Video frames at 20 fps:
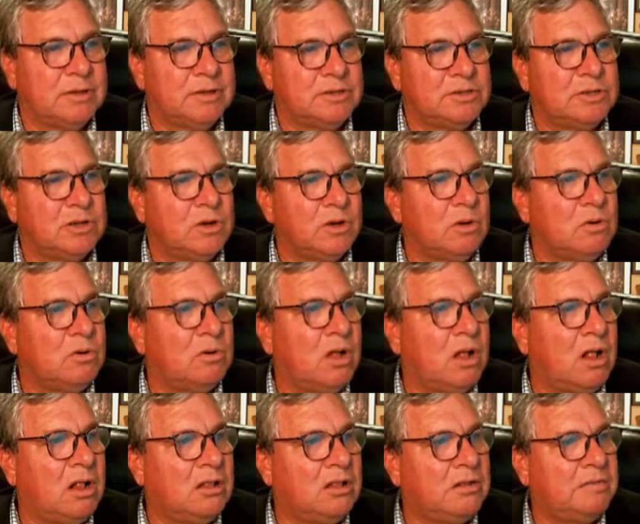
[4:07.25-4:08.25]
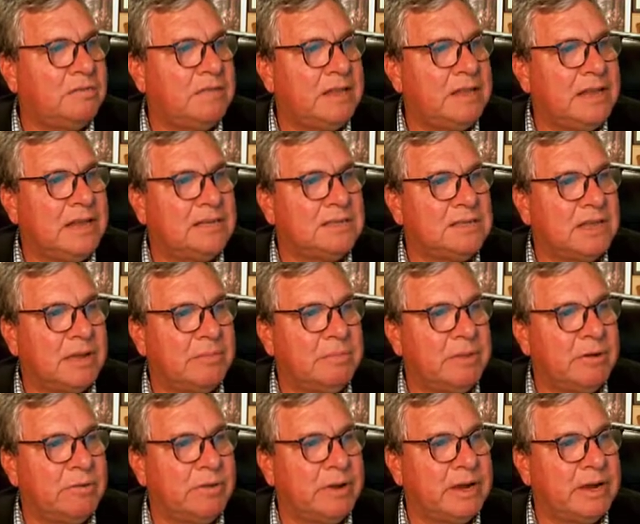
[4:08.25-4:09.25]
So all of these can
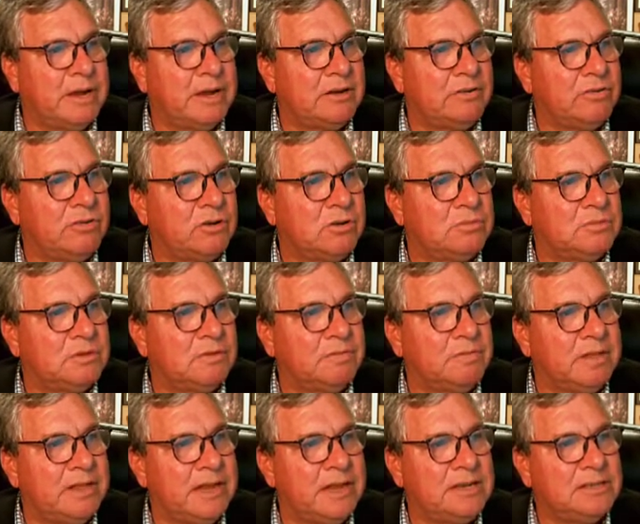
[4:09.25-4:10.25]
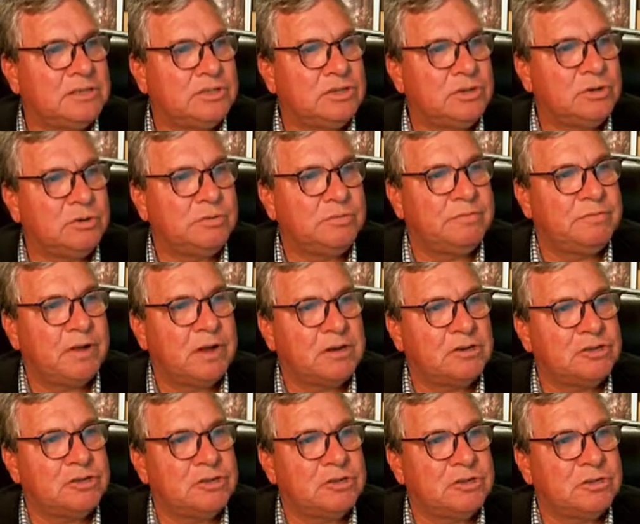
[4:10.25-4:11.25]
be written in terms of these two
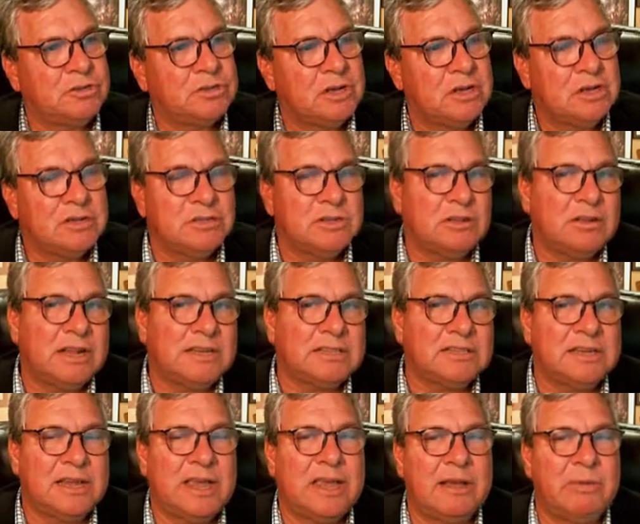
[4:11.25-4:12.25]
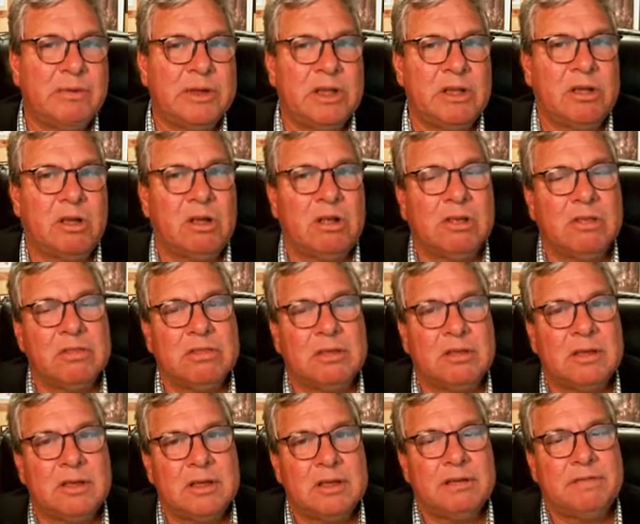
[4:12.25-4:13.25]
functions. So let's say we call
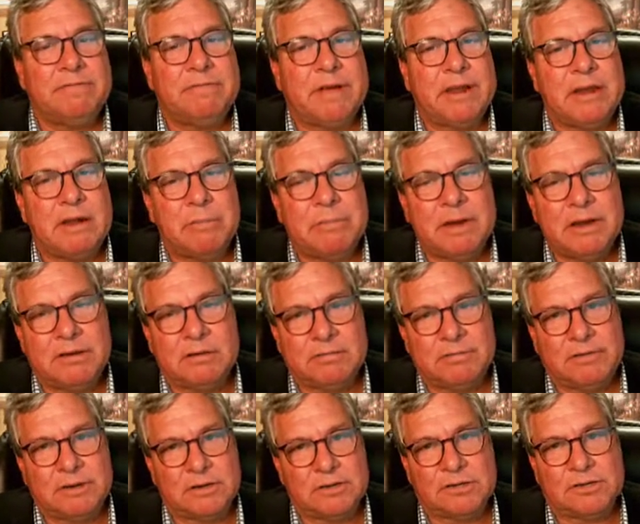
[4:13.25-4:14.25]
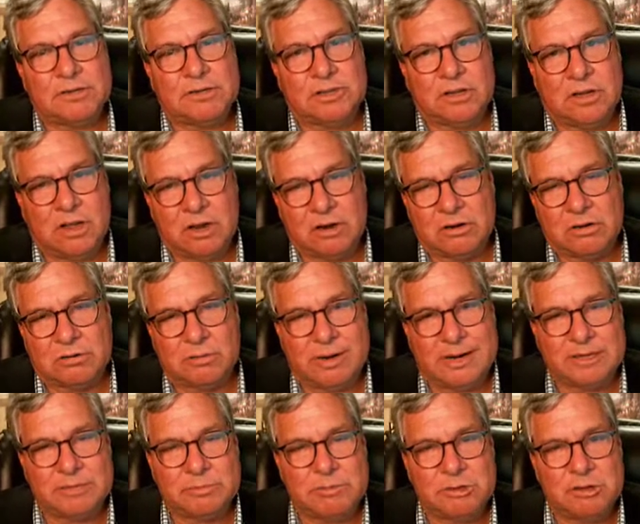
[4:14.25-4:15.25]
the fundamental functions along our
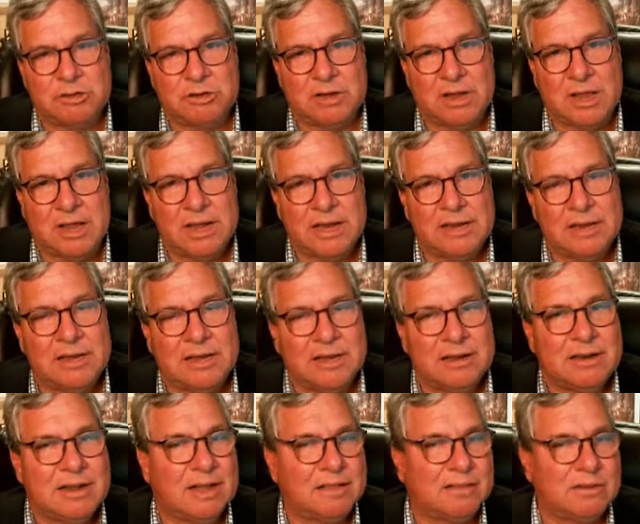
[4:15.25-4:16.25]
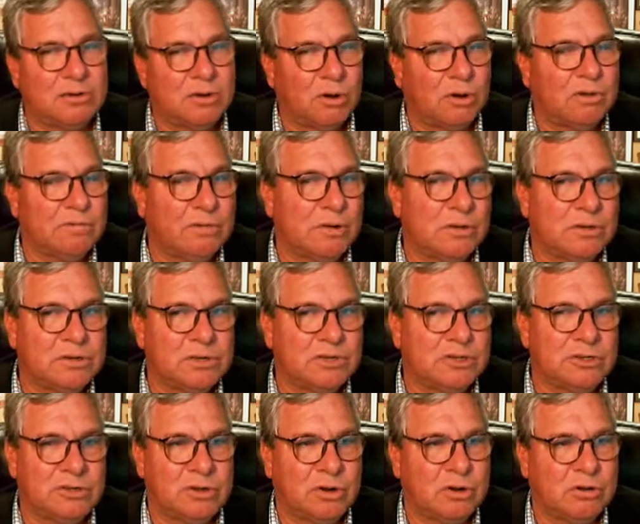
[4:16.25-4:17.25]
transmission line not the total voltage
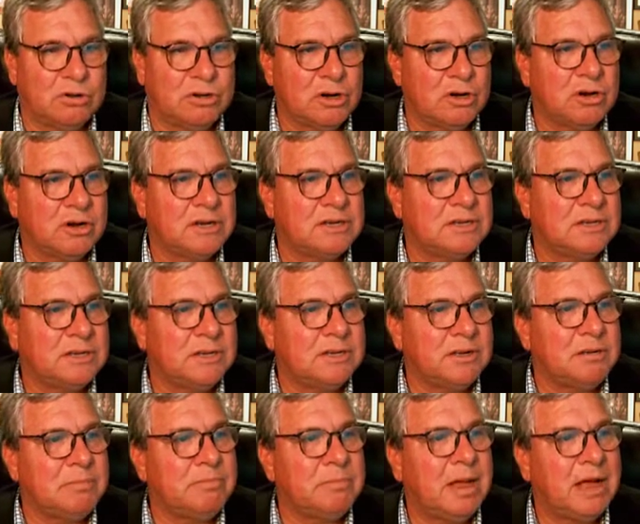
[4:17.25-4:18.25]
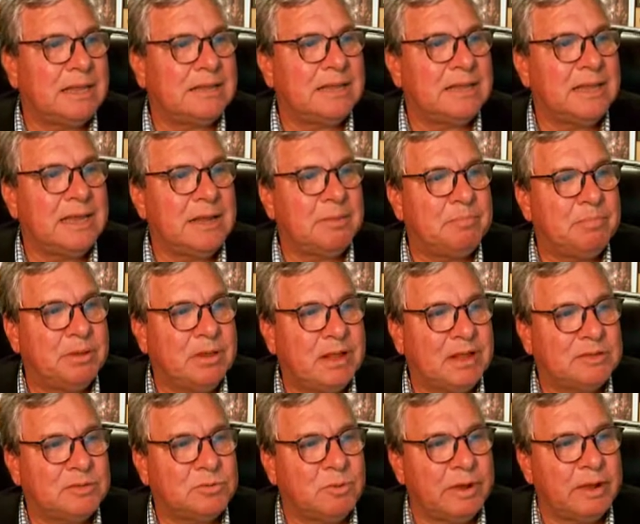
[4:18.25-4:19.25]
and total current, but the
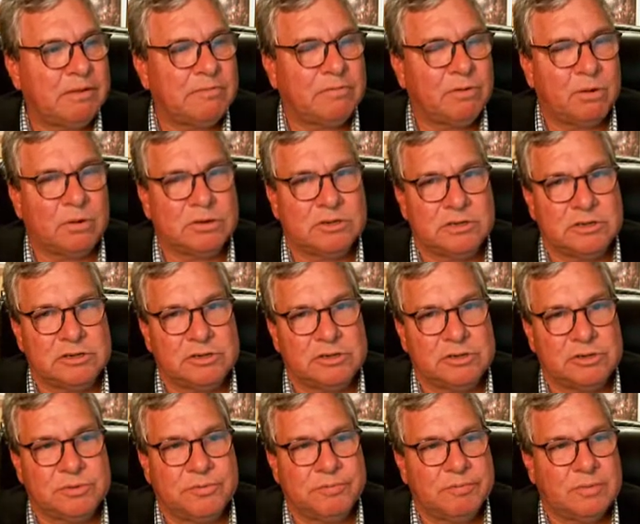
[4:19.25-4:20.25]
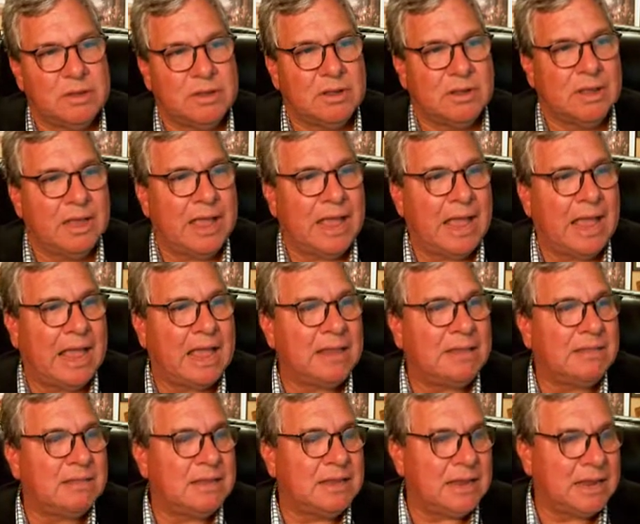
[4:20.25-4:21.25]
plus wave voltage
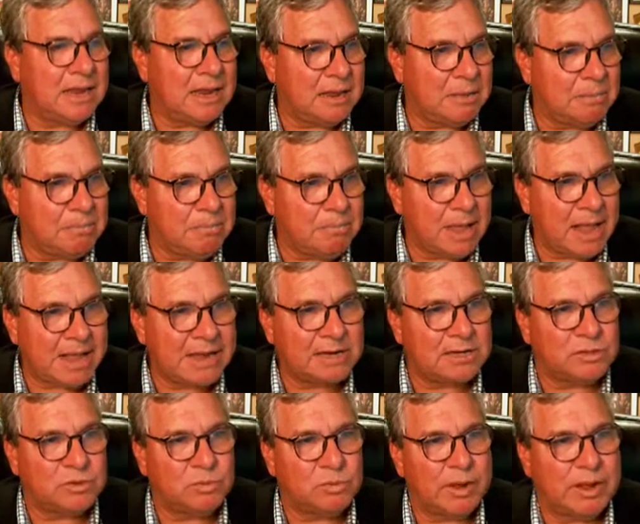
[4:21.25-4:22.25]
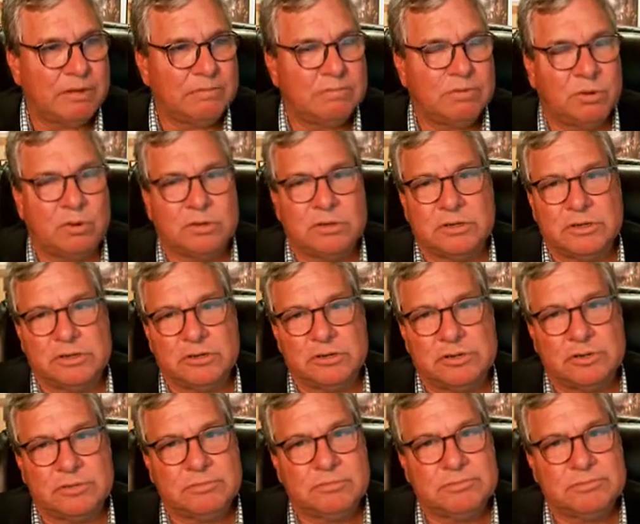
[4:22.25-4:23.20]
and the minus wave voltage.